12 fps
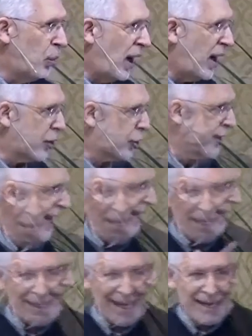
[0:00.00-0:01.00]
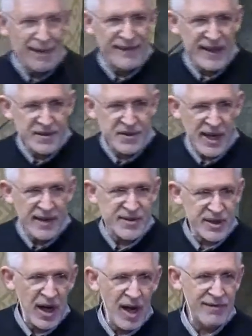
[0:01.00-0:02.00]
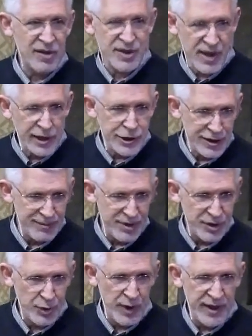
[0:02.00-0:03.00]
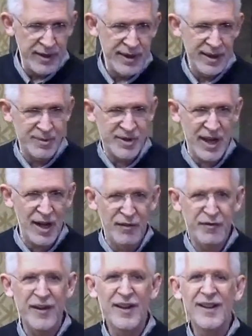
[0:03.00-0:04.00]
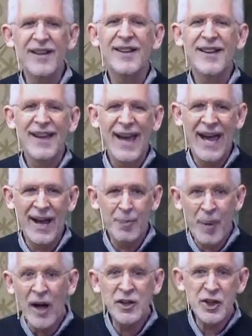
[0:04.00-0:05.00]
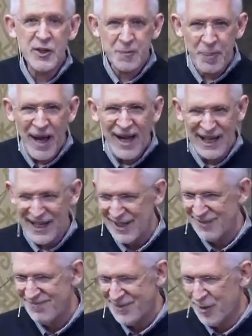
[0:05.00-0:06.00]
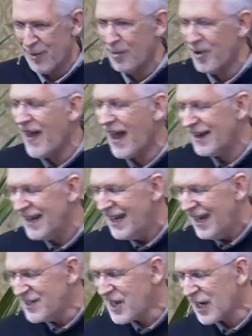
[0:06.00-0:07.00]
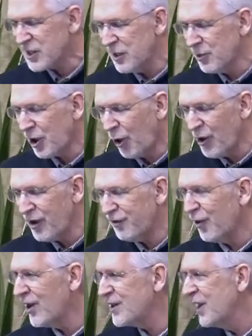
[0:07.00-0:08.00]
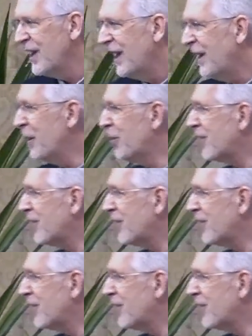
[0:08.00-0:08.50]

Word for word: uh, created kind of a tense conversation between himself and Pontius Pilate, do you remember that? It's actually recorded for us in the